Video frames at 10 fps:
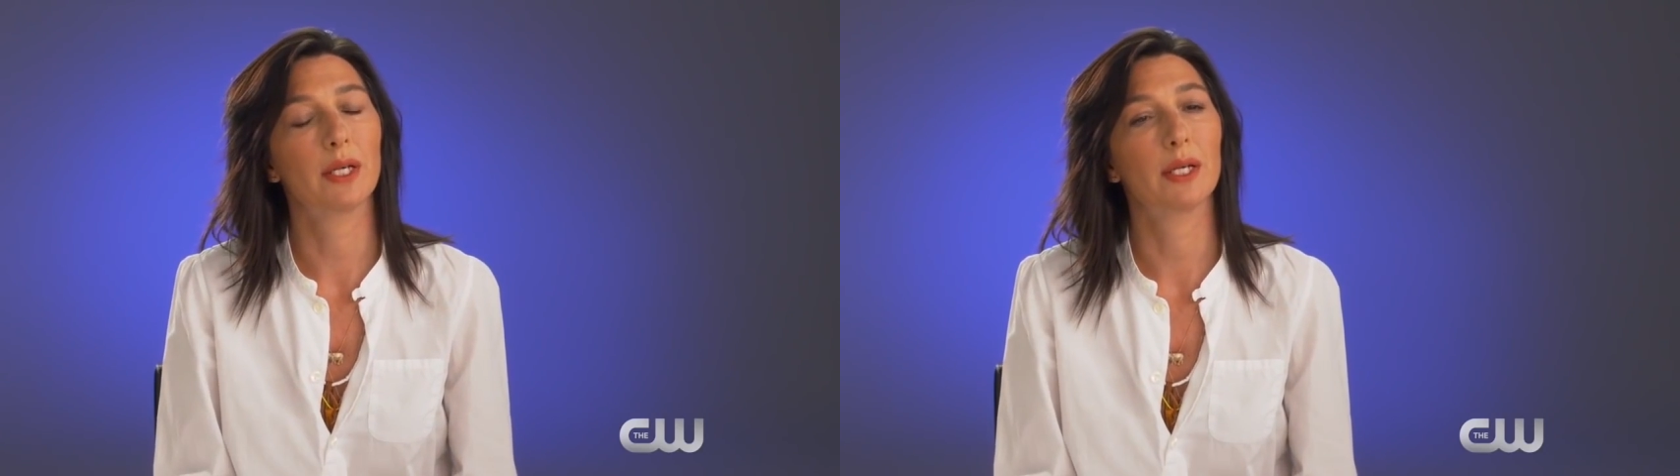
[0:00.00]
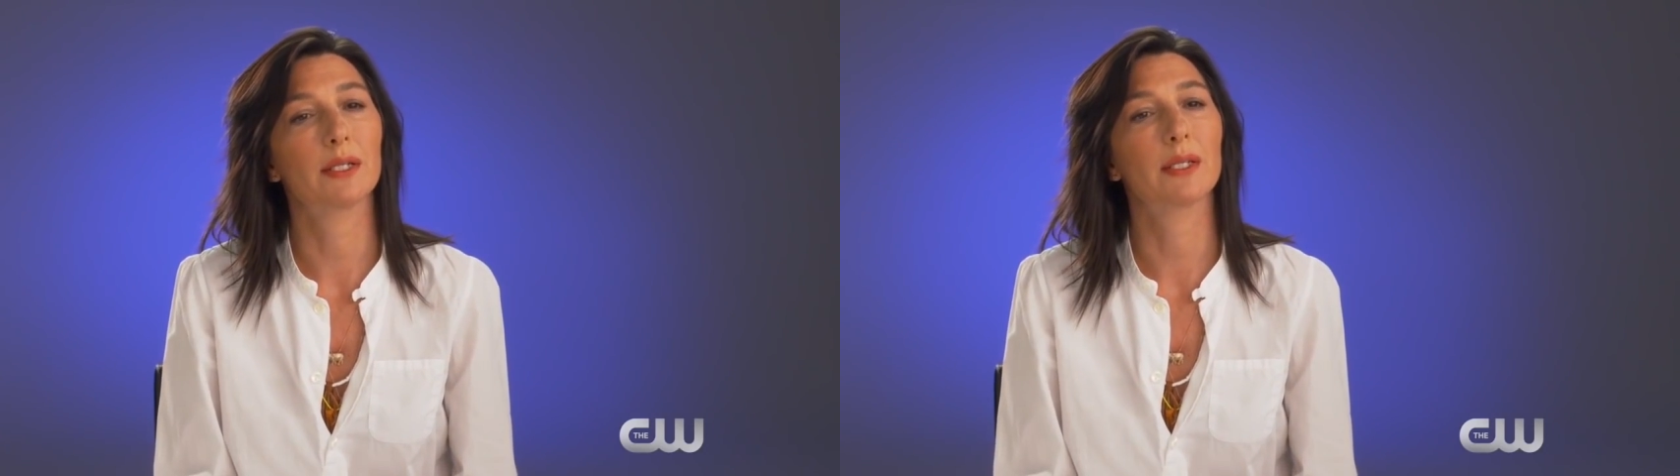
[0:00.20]

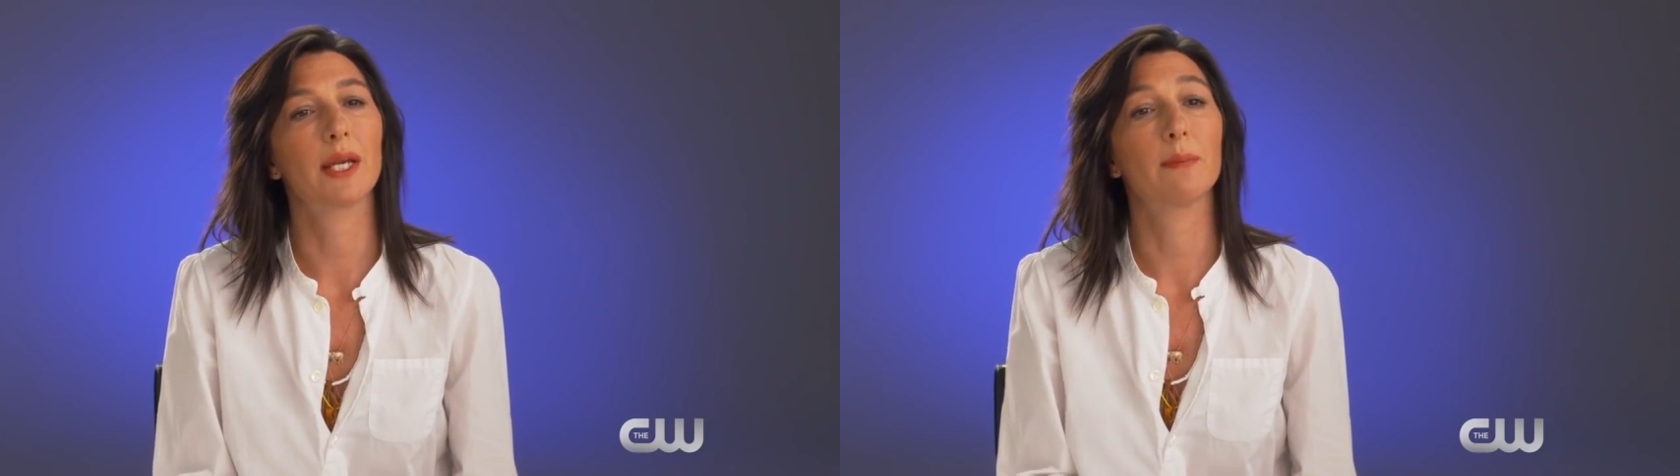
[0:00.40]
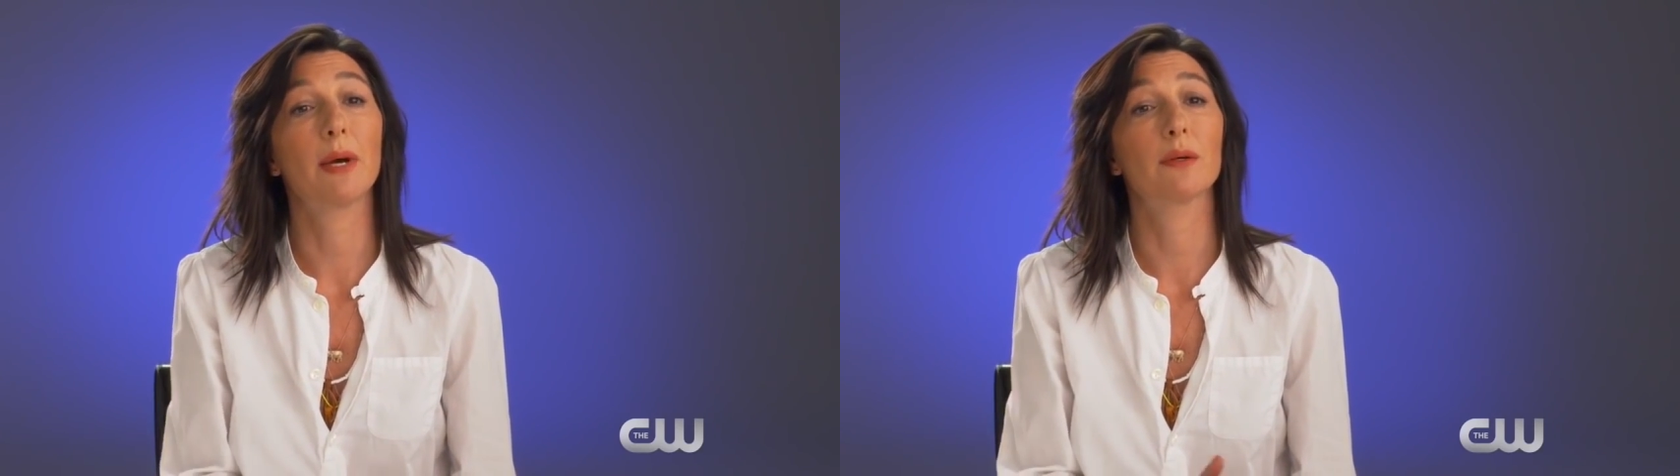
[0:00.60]
and
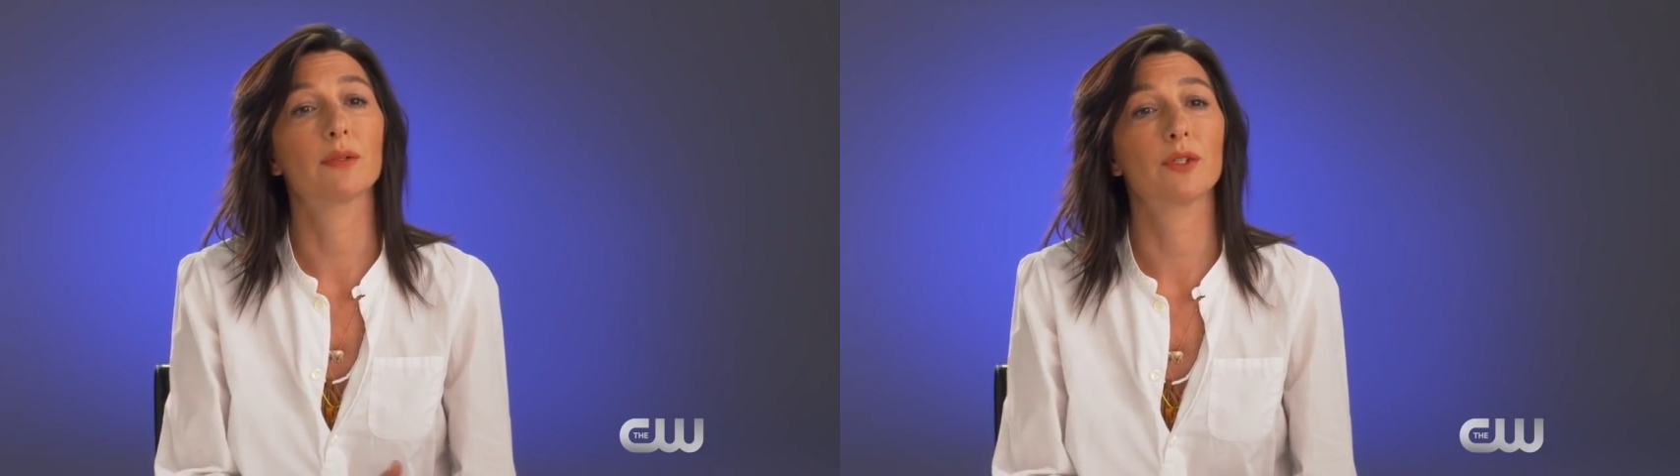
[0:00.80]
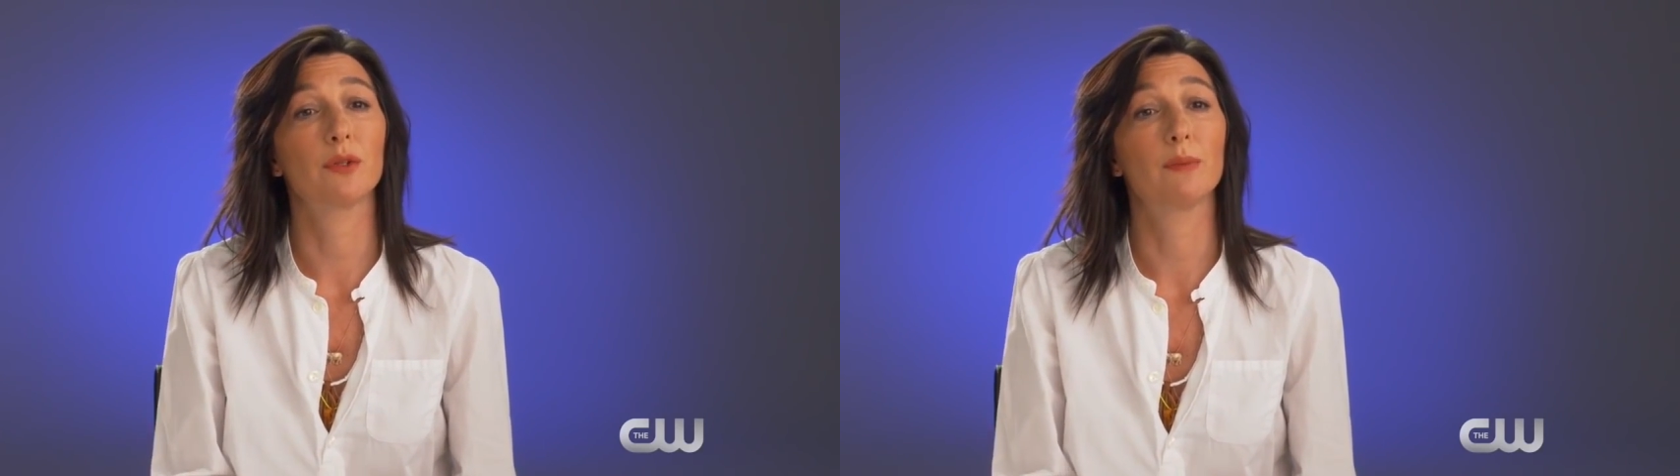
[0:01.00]
came
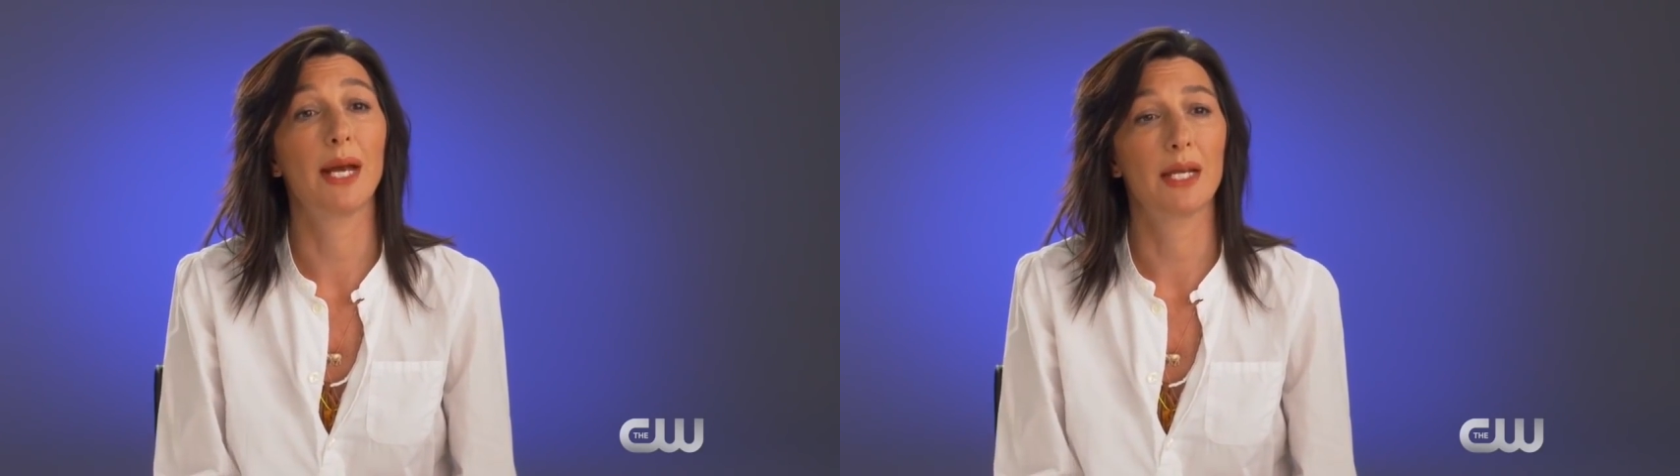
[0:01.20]
out to